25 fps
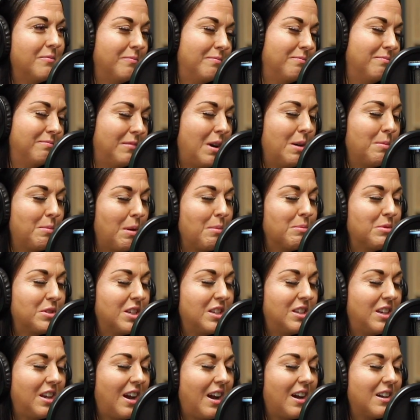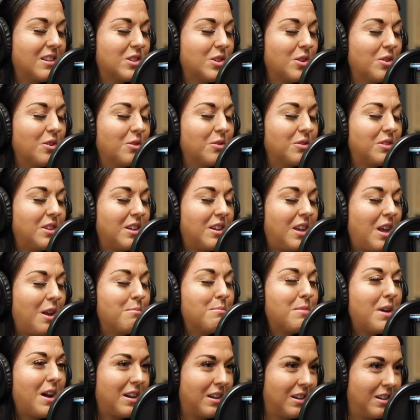my mom said, yeah. So they came
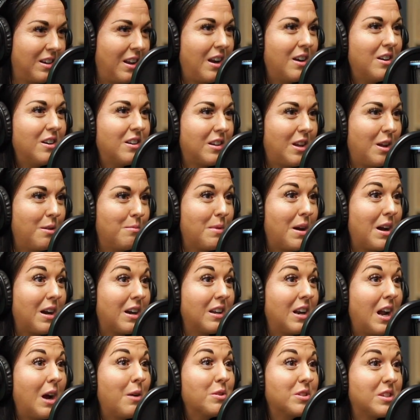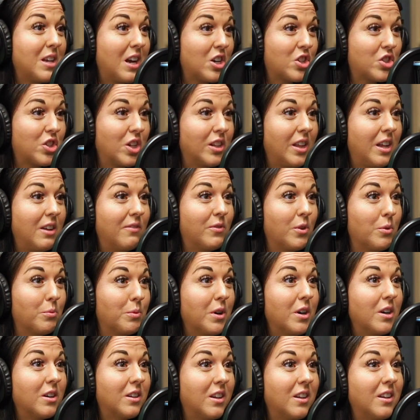back, and Eric came back, and I was actually late for
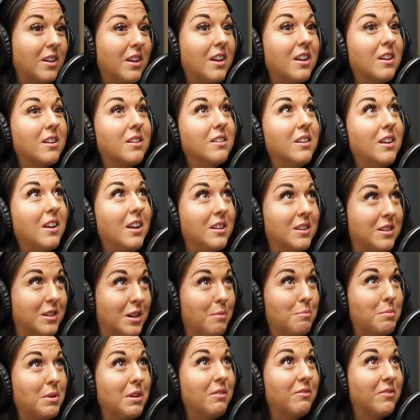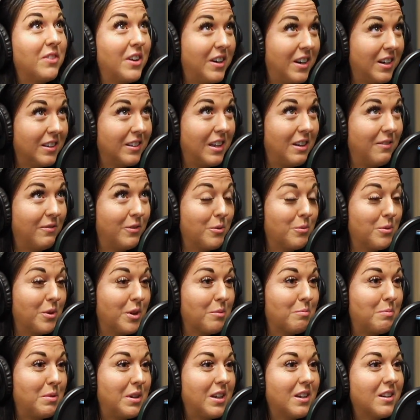work and ended up being very late for
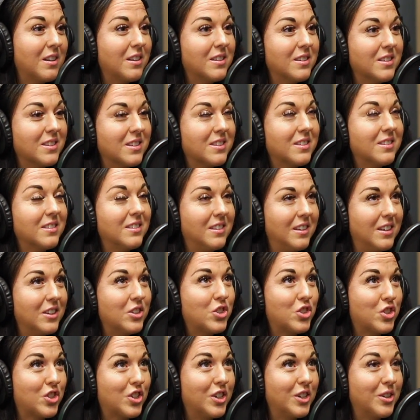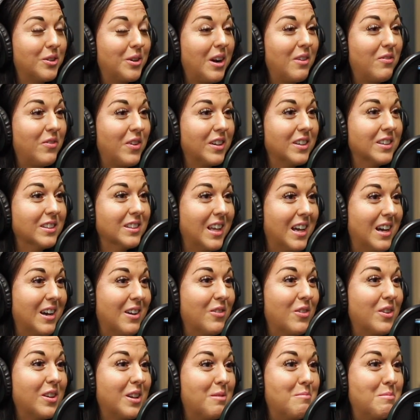work because it's true. I fell in
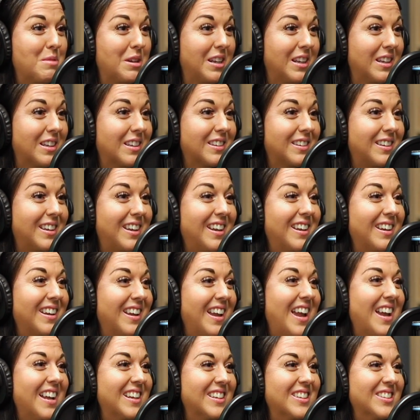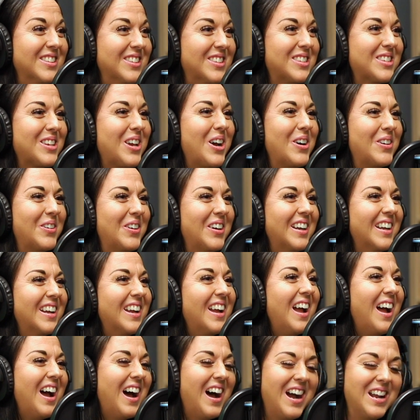love immediately. And so
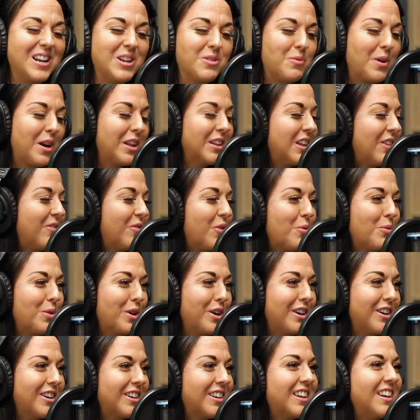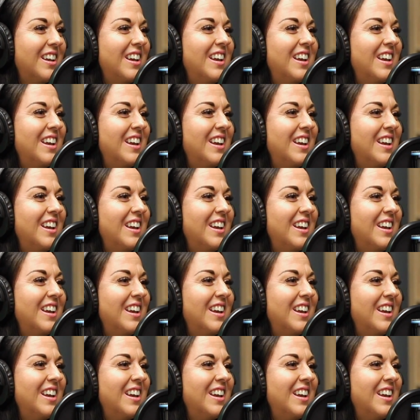I didn't want to leave for work,